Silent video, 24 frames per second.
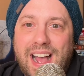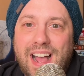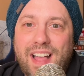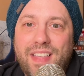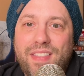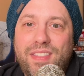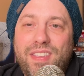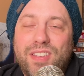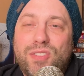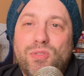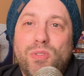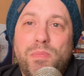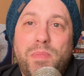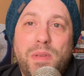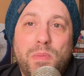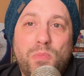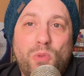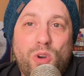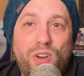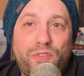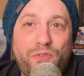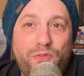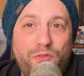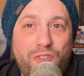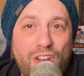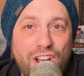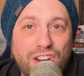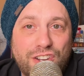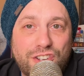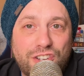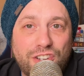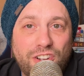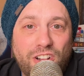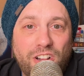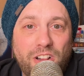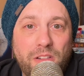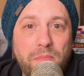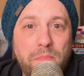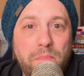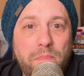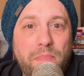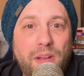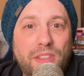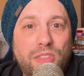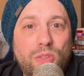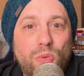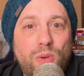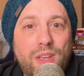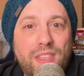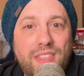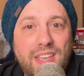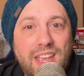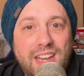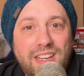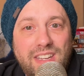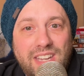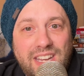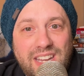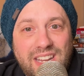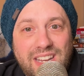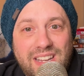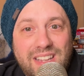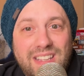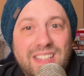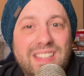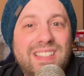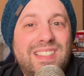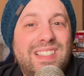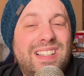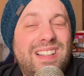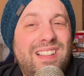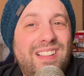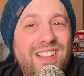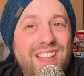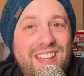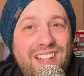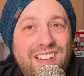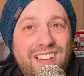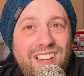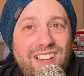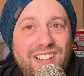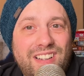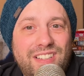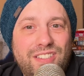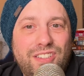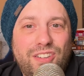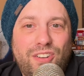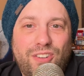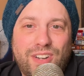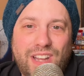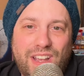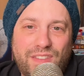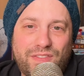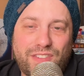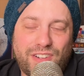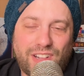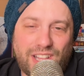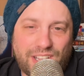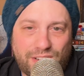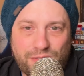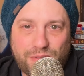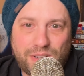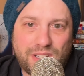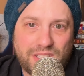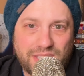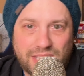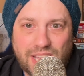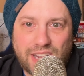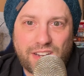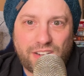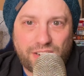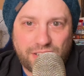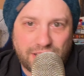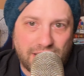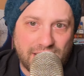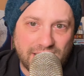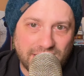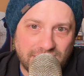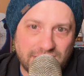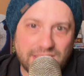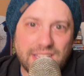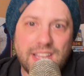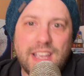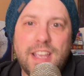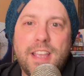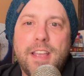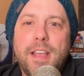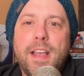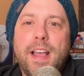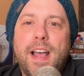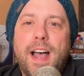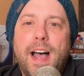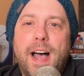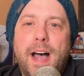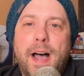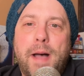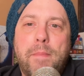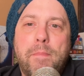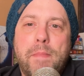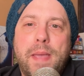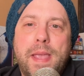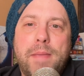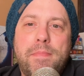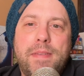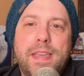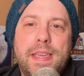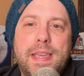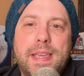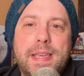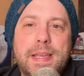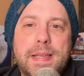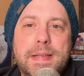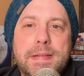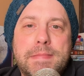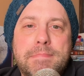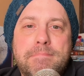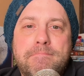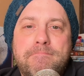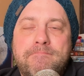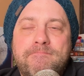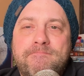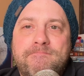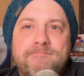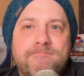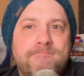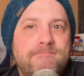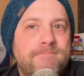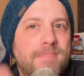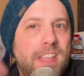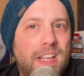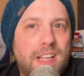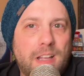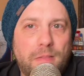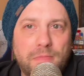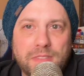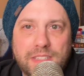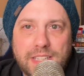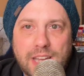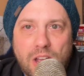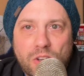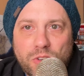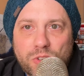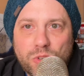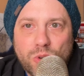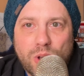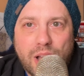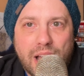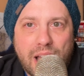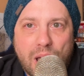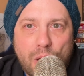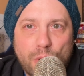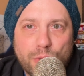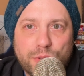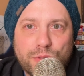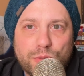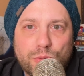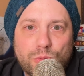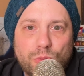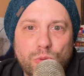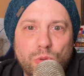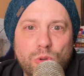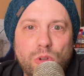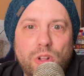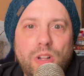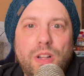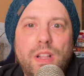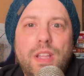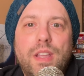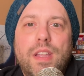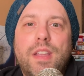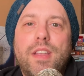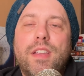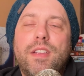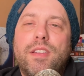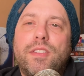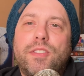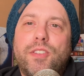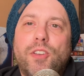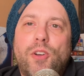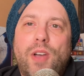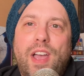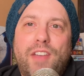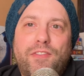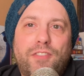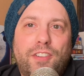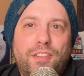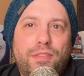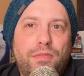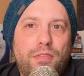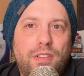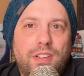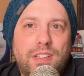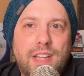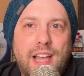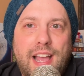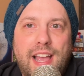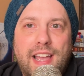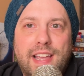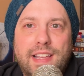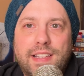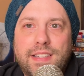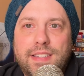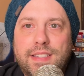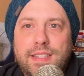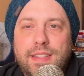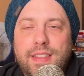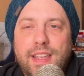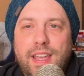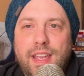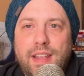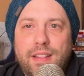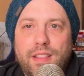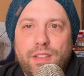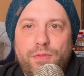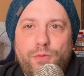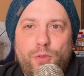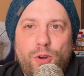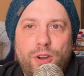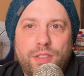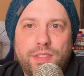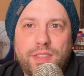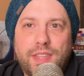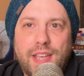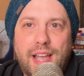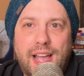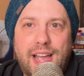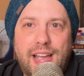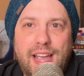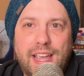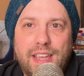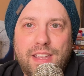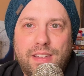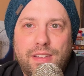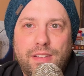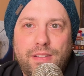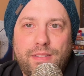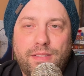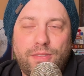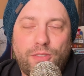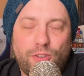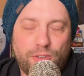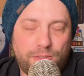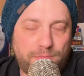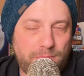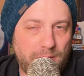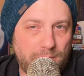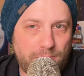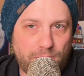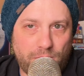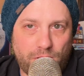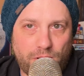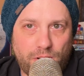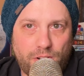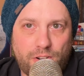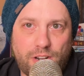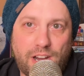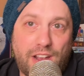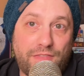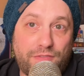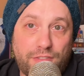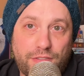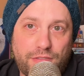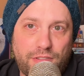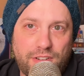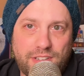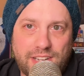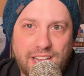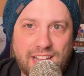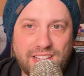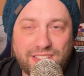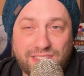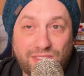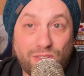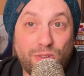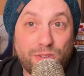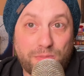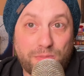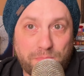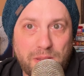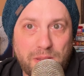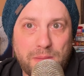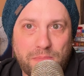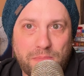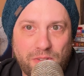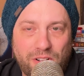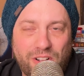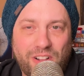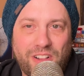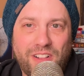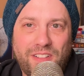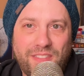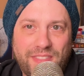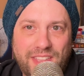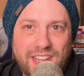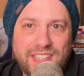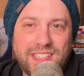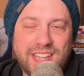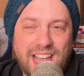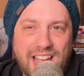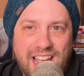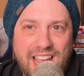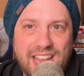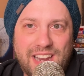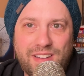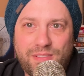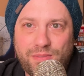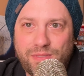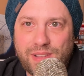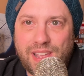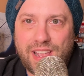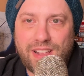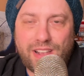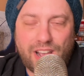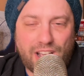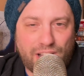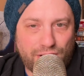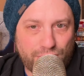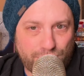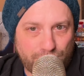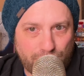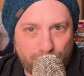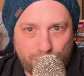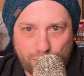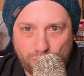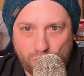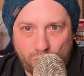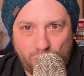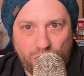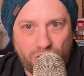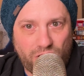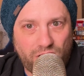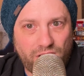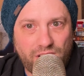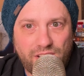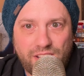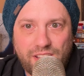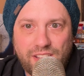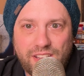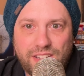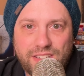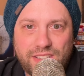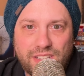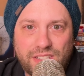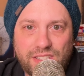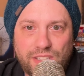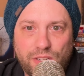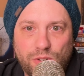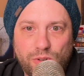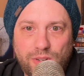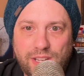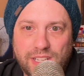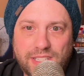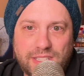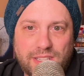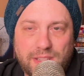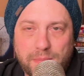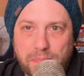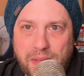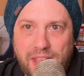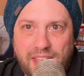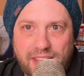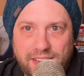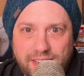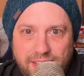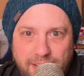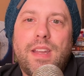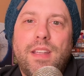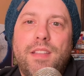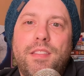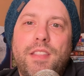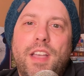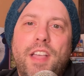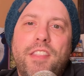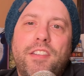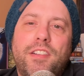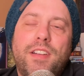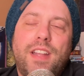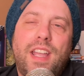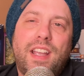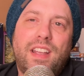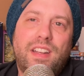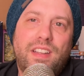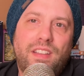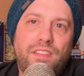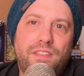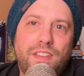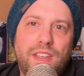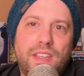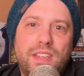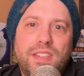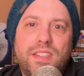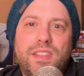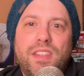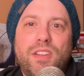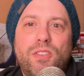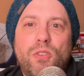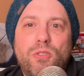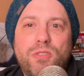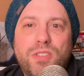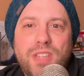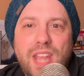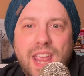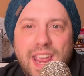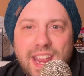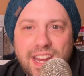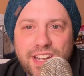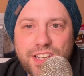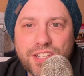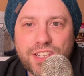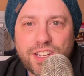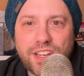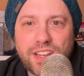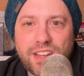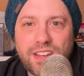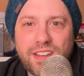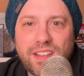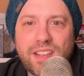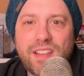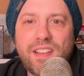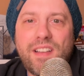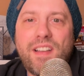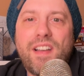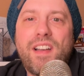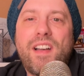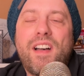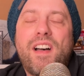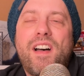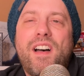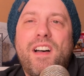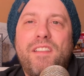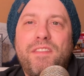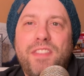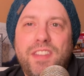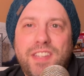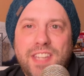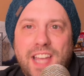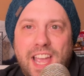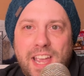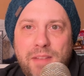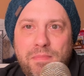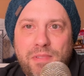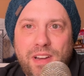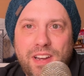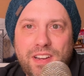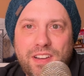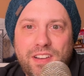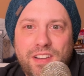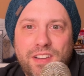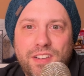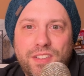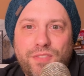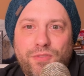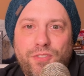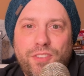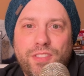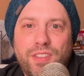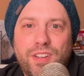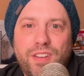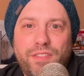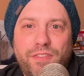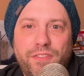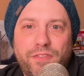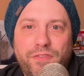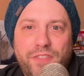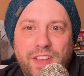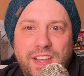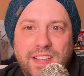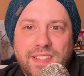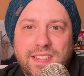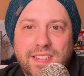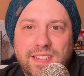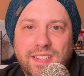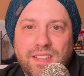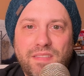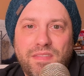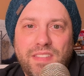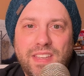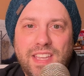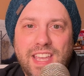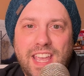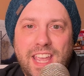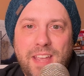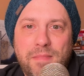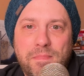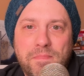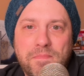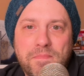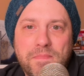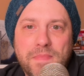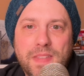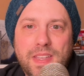This would be more functional, but the way they did it is cleaner because you don't have to like reset your dice. Maybe it comes down to a house rule. So after 3 ties, then the 4th tie, those people, or after 3 ties, those people that tied re-roll to see who gets the panda. Another negative is the notation of the tiebreakers for the different phases of the game.